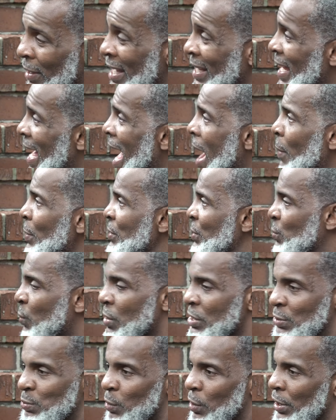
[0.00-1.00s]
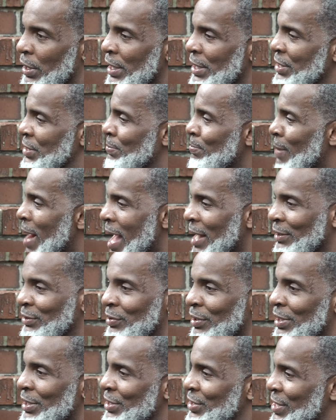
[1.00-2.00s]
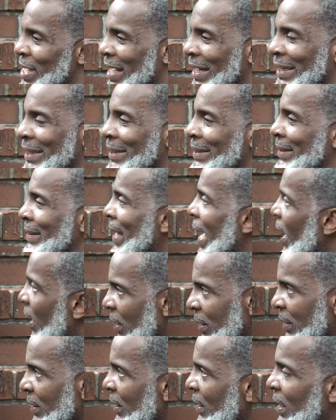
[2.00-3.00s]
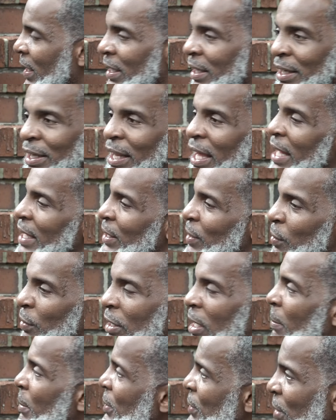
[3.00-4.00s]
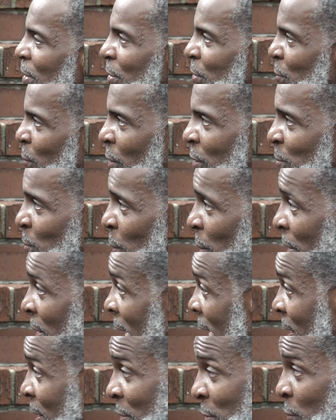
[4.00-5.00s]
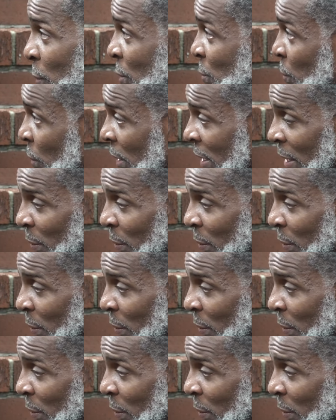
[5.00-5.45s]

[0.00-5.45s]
plant. Our source water is monitored and checked daily. Lead don't come into the source water, not the source water